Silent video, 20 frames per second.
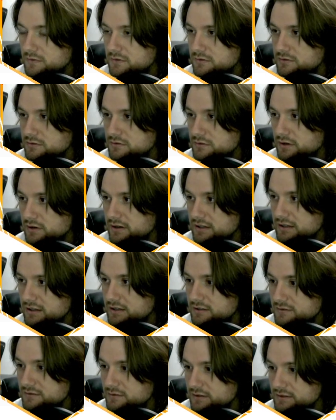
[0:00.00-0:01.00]
Trying to get
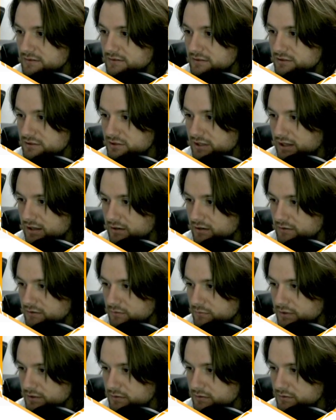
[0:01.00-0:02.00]
it so I can see chat as
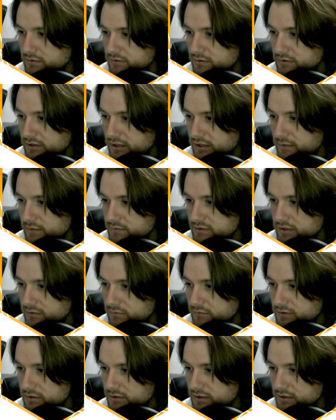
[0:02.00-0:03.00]
well. Your cam's not
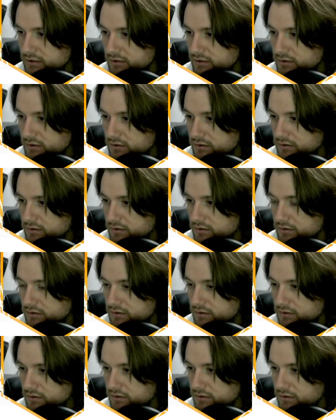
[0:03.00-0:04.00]
working.
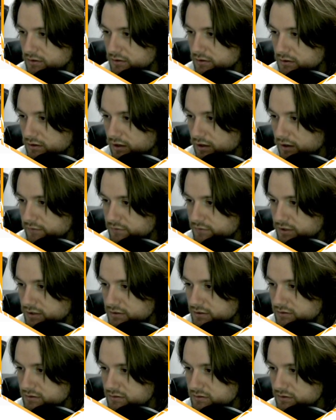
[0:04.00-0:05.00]
I've
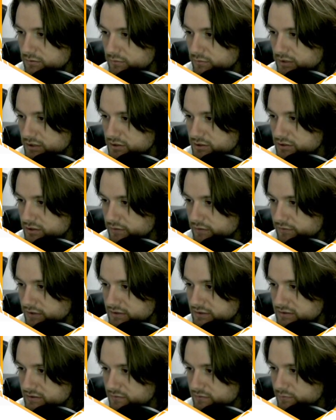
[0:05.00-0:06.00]
done so much
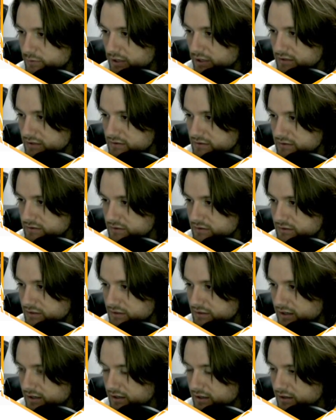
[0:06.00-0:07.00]
offensive practice that
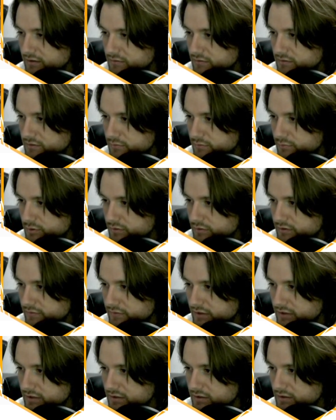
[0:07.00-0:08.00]
I got a little bored of
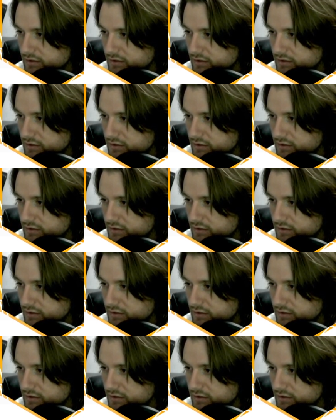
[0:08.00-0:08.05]
it.